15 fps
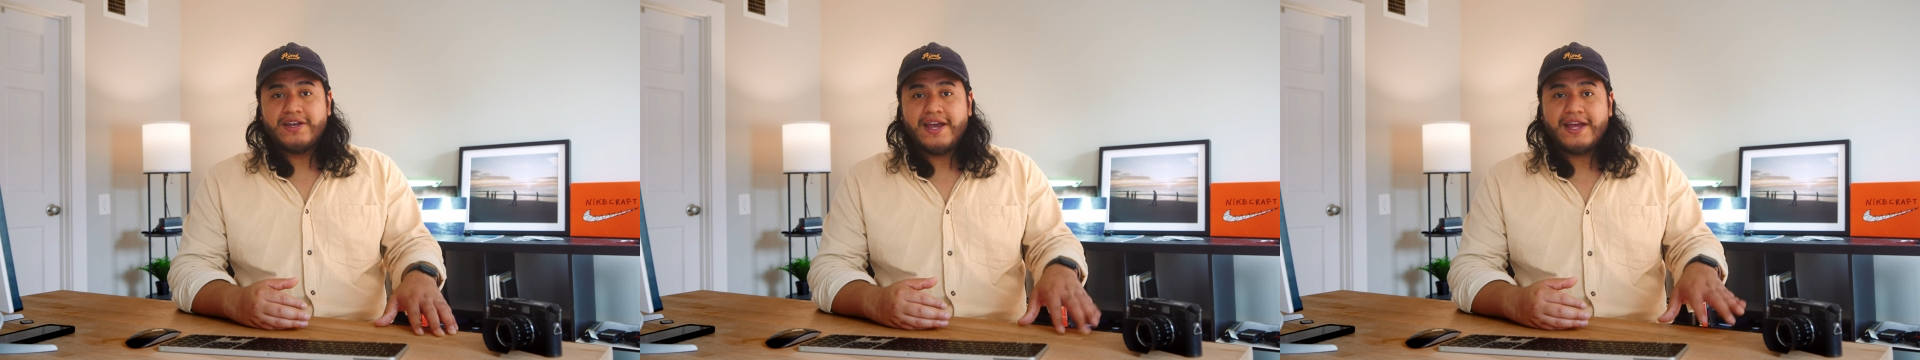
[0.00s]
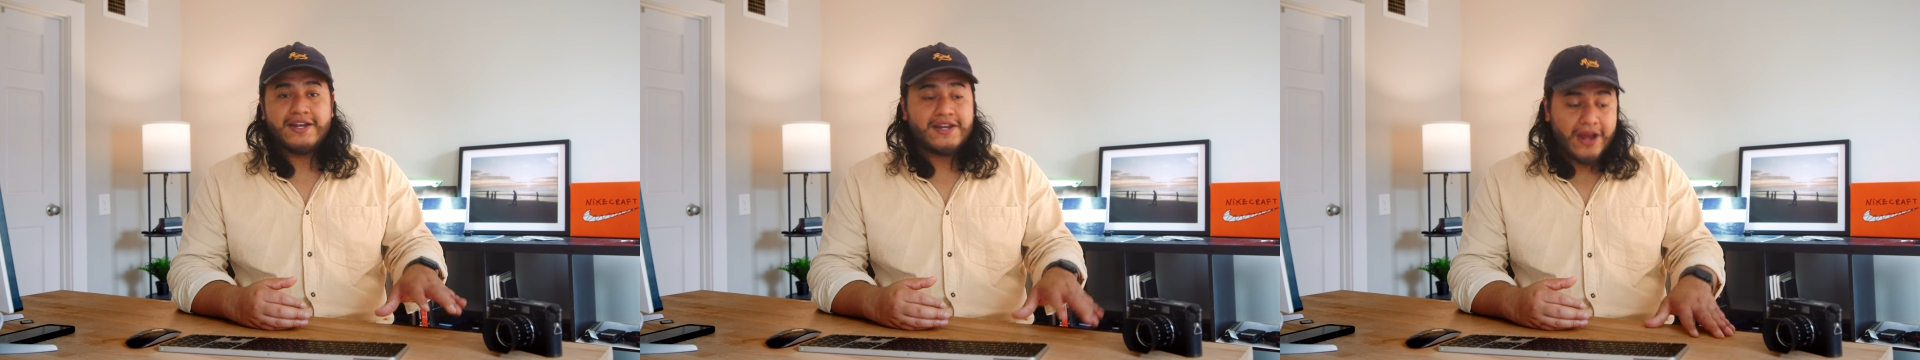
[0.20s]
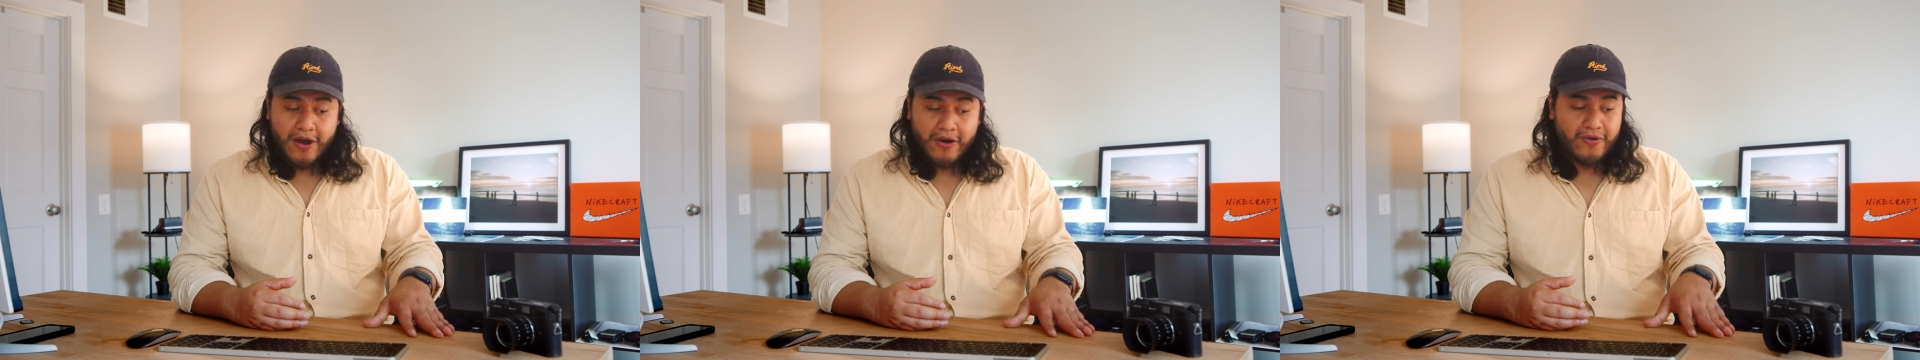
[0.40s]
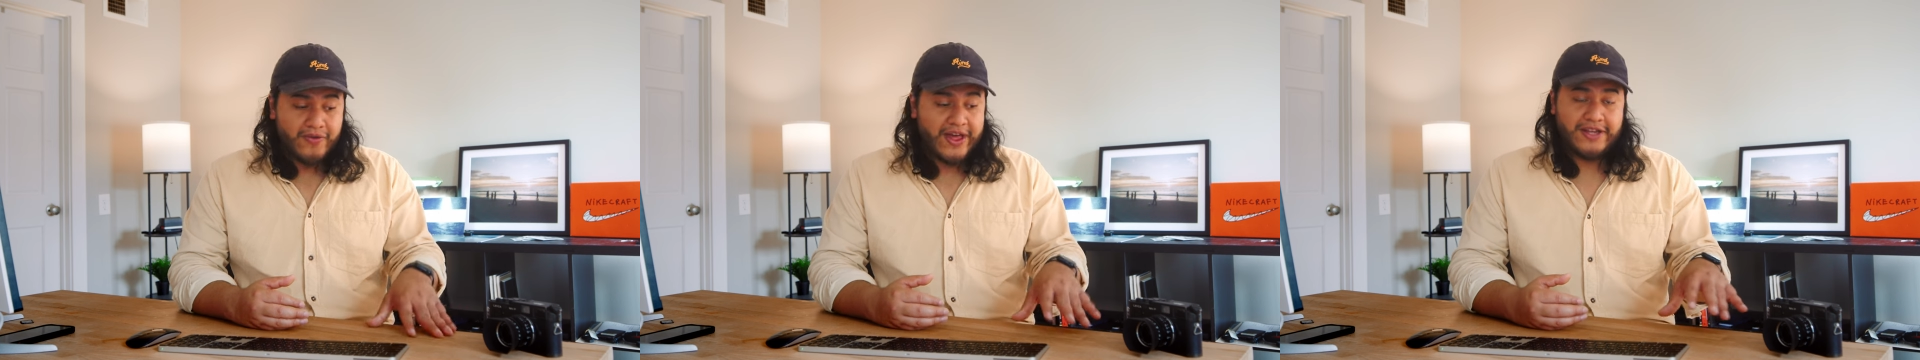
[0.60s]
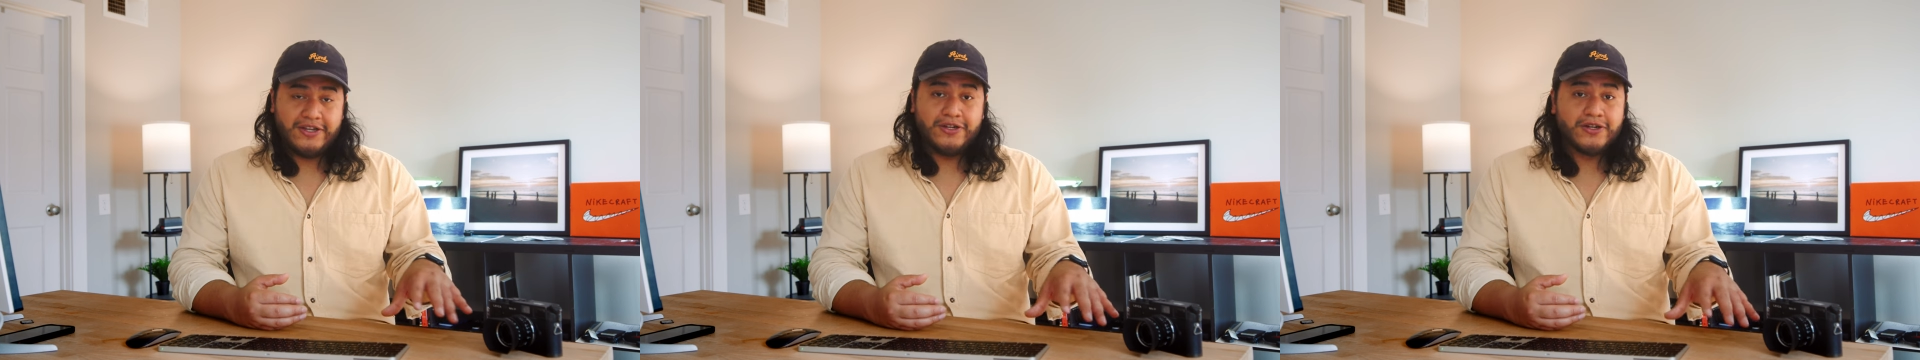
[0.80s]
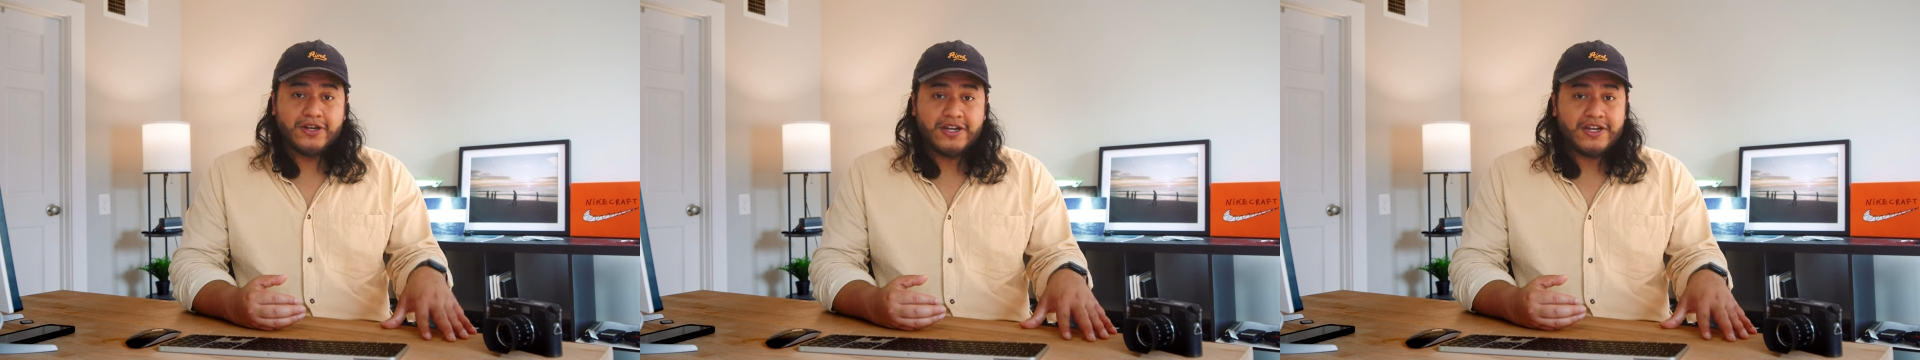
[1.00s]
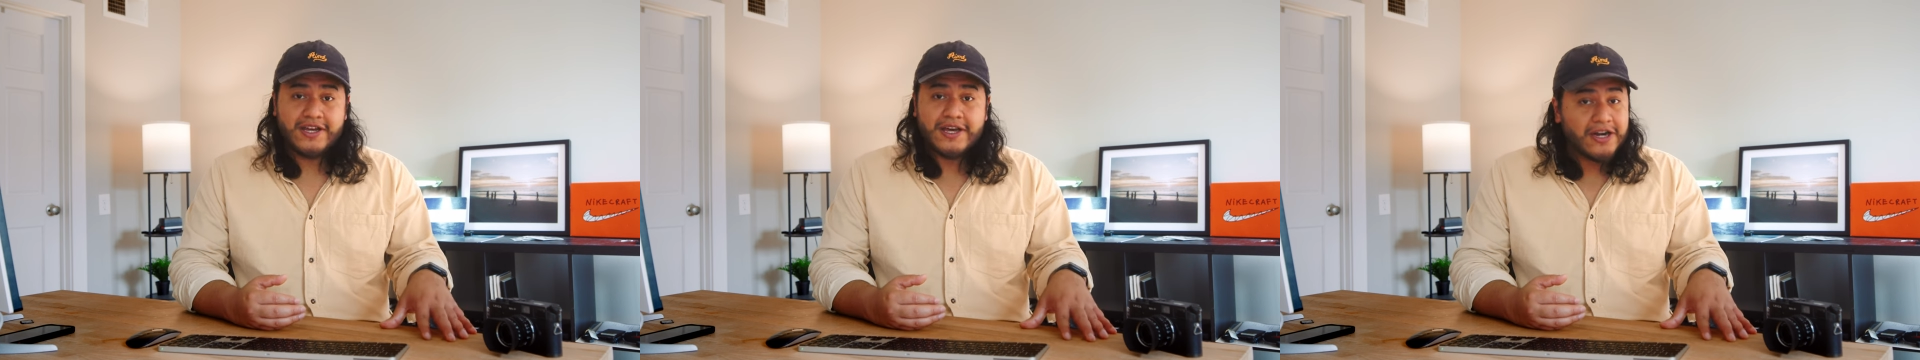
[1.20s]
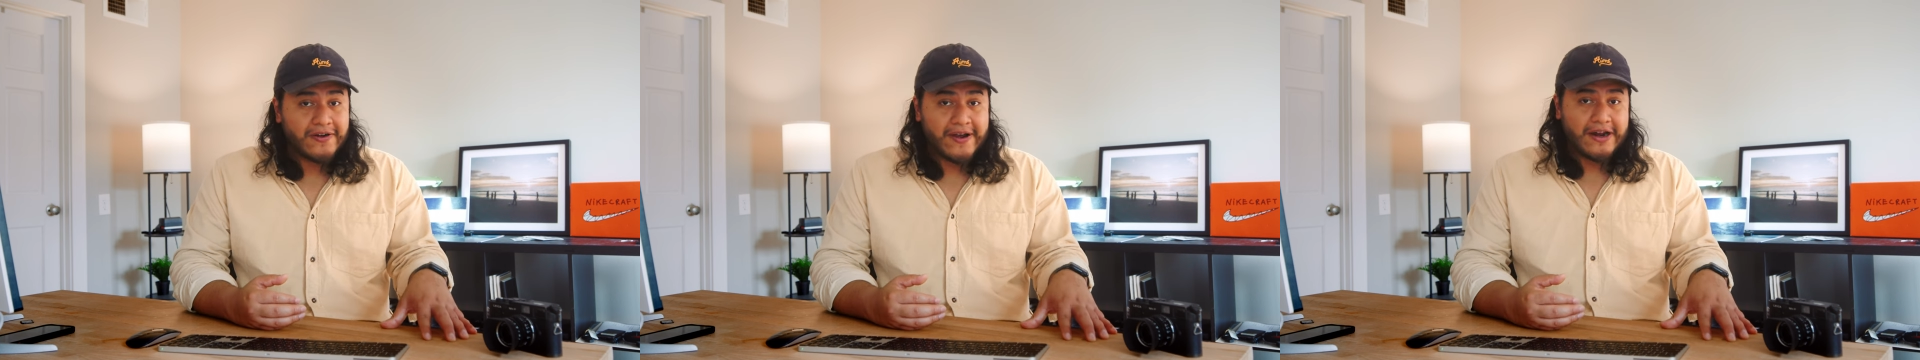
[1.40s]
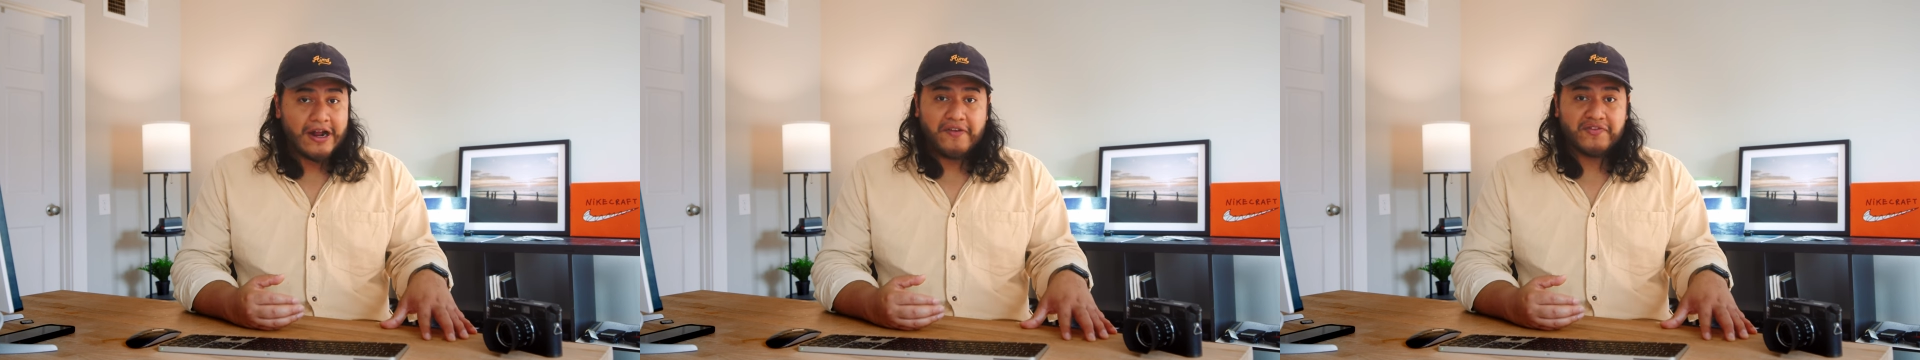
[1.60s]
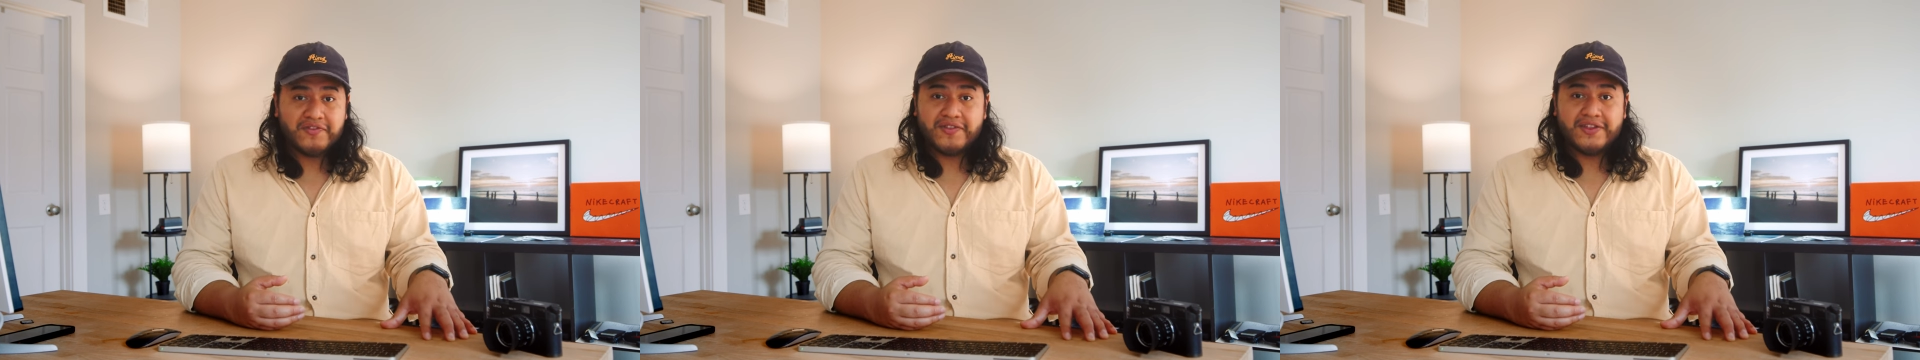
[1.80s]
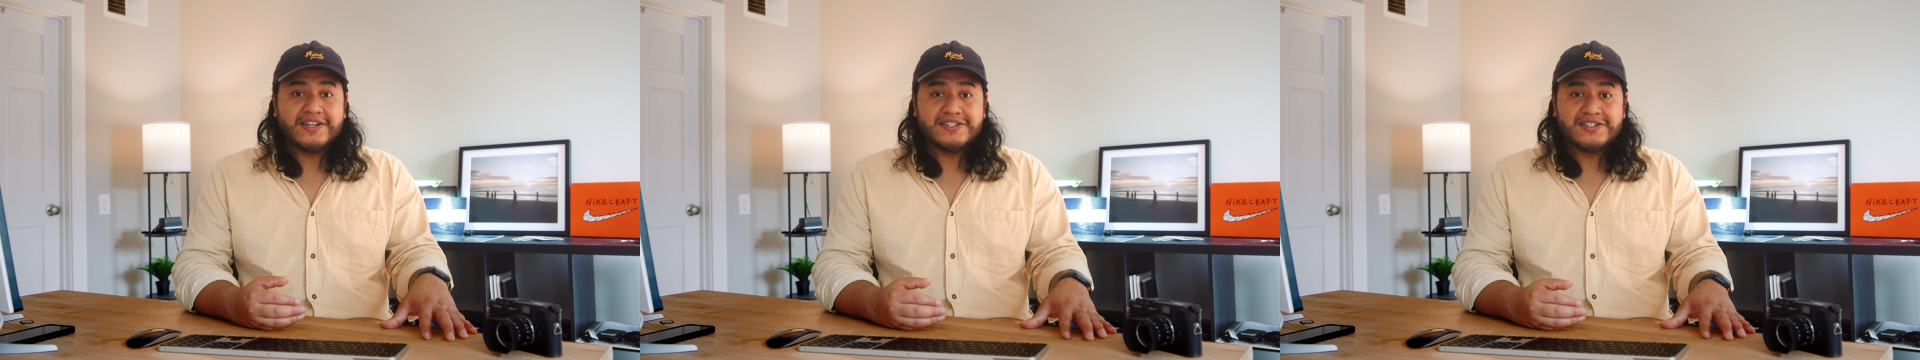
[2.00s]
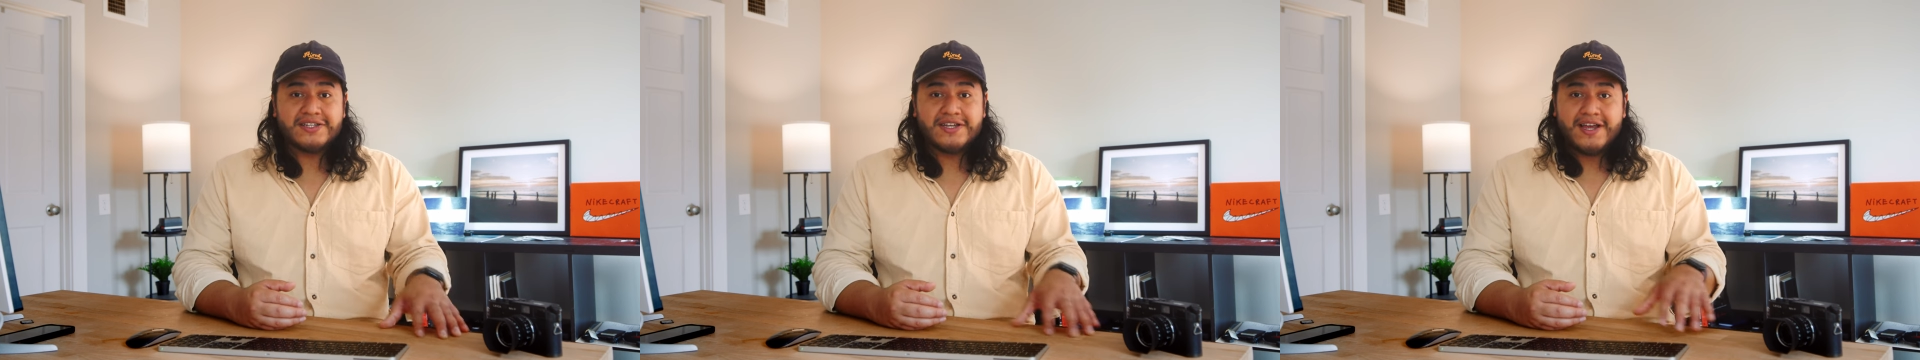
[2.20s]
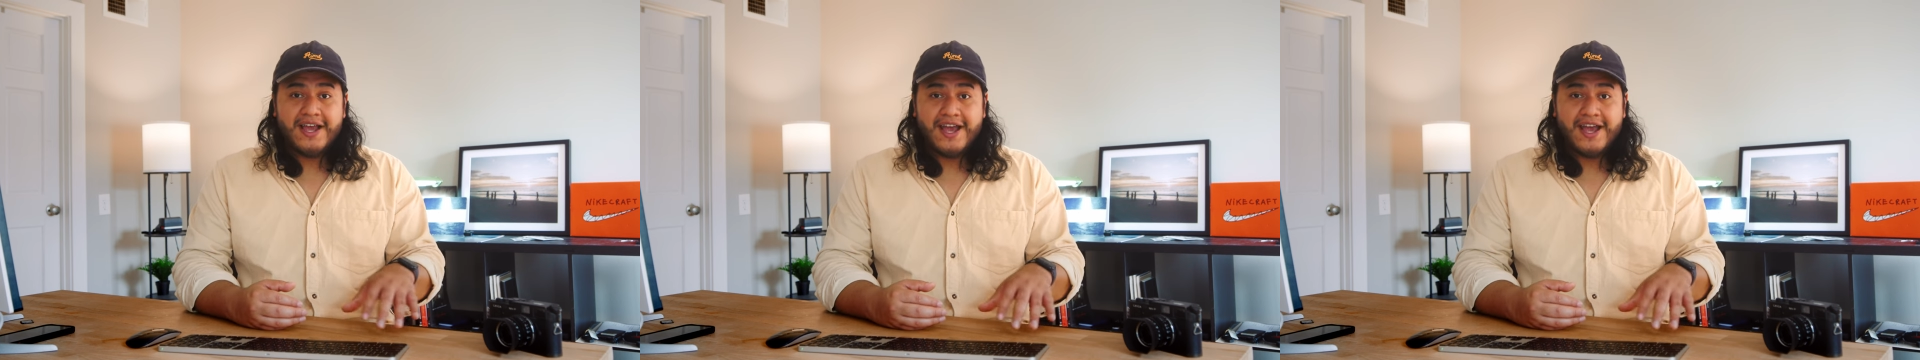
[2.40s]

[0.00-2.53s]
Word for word: and know that you're going to iterate off of this